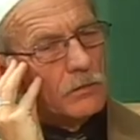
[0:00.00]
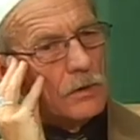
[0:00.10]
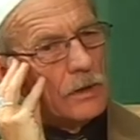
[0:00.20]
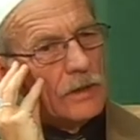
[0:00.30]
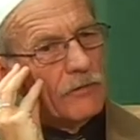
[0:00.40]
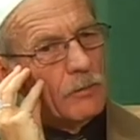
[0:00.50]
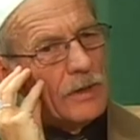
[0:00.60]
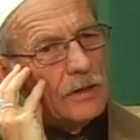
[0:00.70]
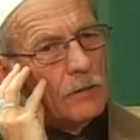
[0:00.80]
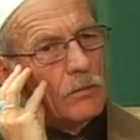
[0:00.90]
I never
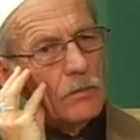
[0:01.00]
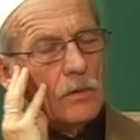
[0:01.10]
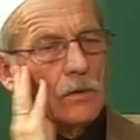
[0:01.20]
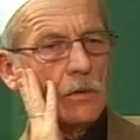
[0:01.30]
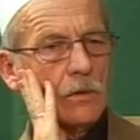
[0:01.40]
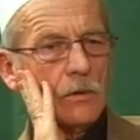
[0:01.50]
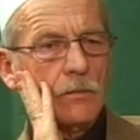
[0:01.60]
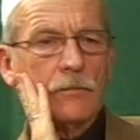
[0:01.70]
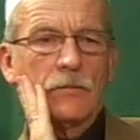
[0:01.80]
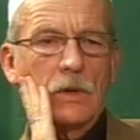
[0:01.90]
met him, and